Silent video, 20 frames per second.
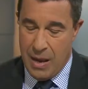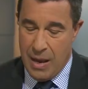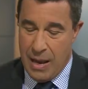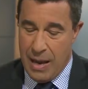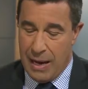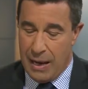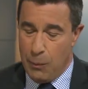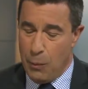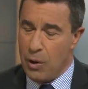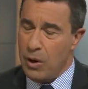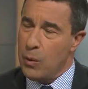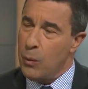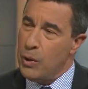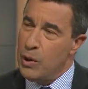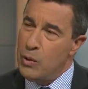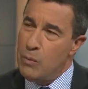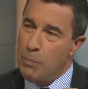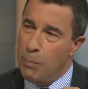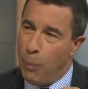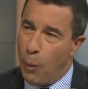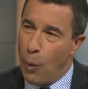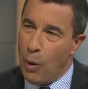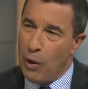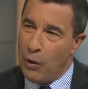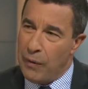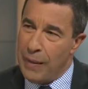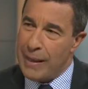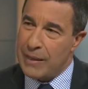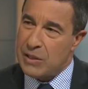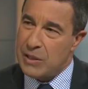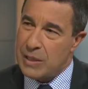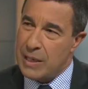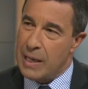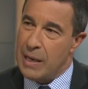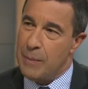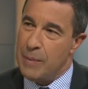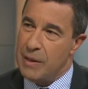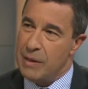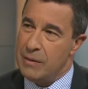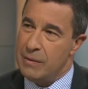-hmm. And I'm wondering, when you boil that
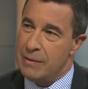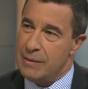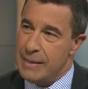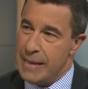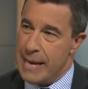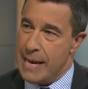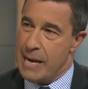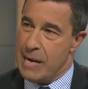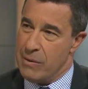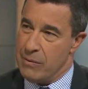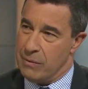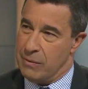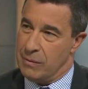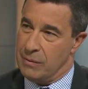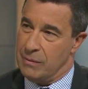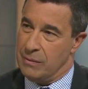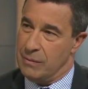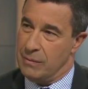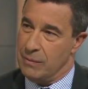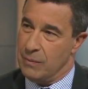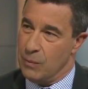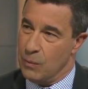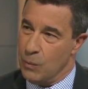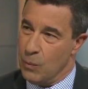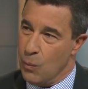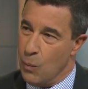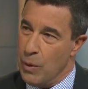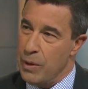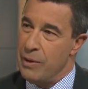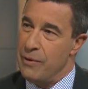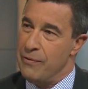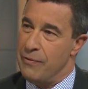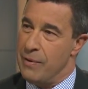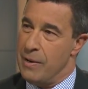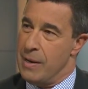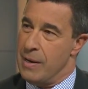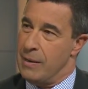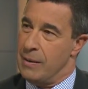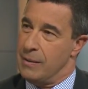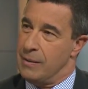sentiment down, what do you
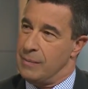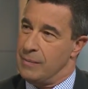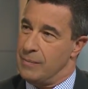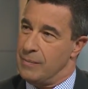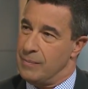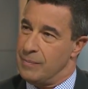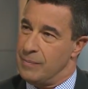find?